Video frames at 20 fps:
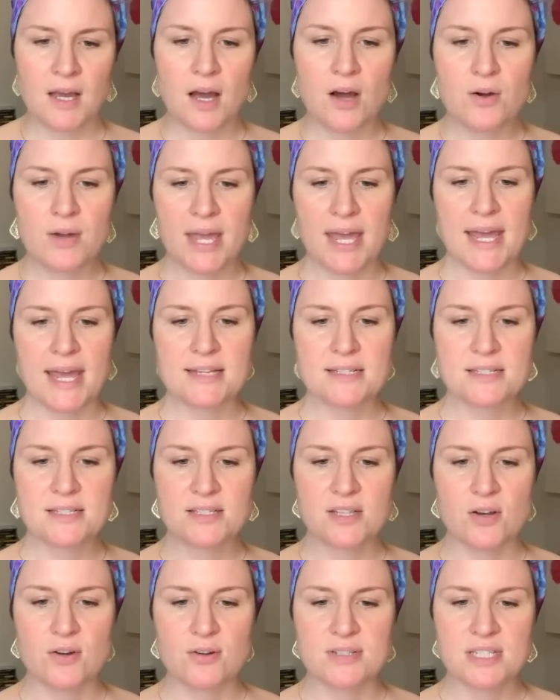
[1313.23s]
Okay,
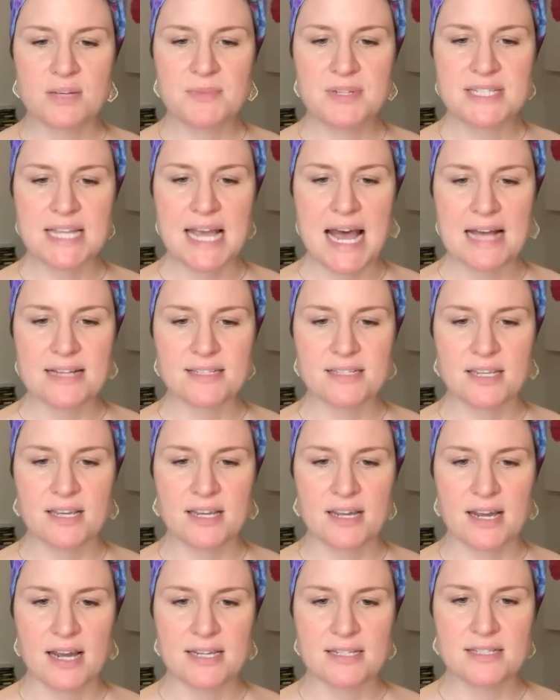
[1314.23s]
so someone's
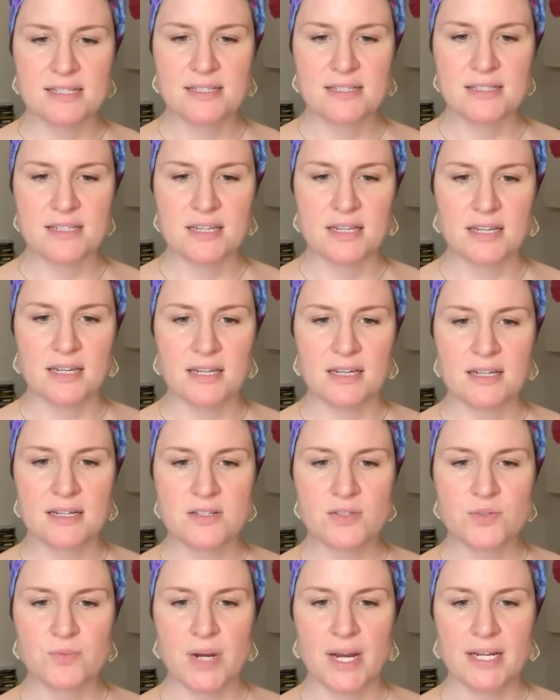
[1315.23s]
asking, I see,
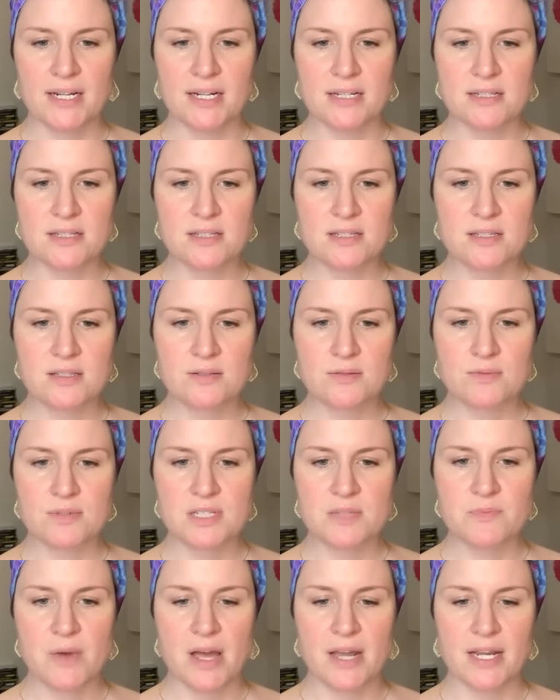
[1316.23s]
because Randy's
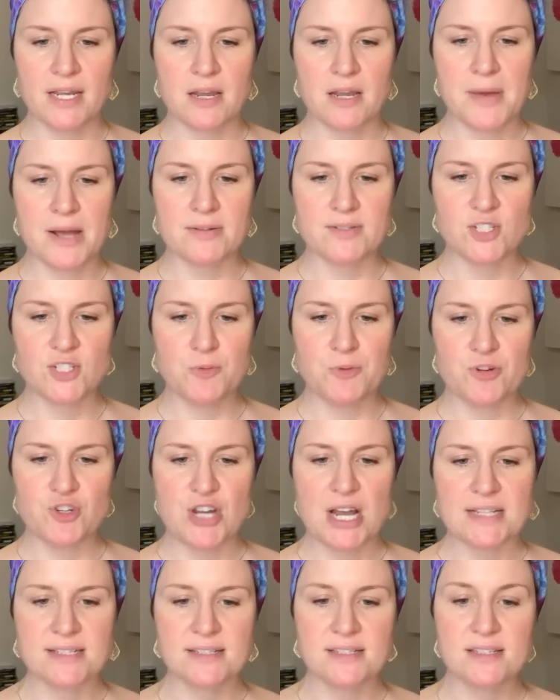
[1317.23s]
responding about super
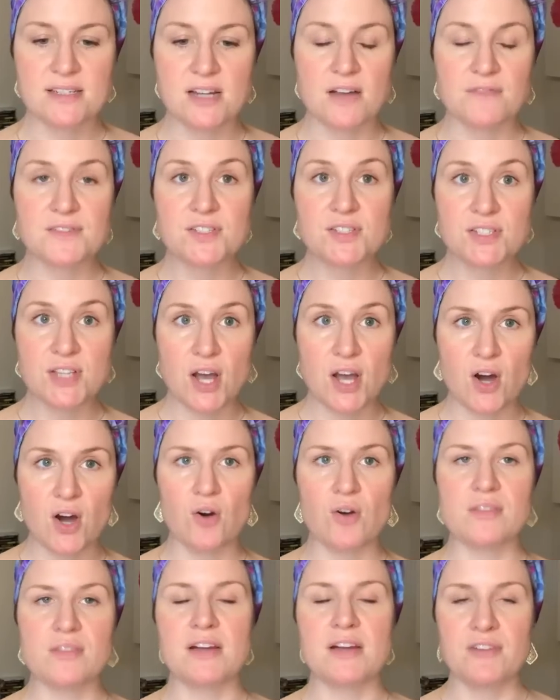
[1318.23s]
chats and stuff.
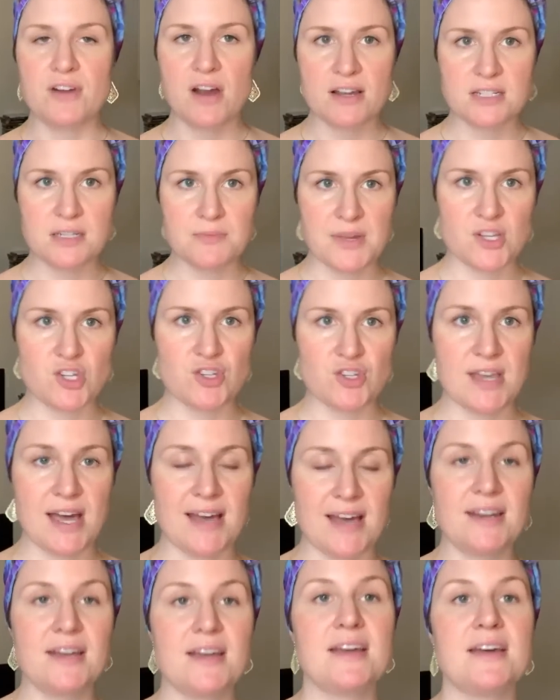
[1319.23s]
So I forgot to mention that.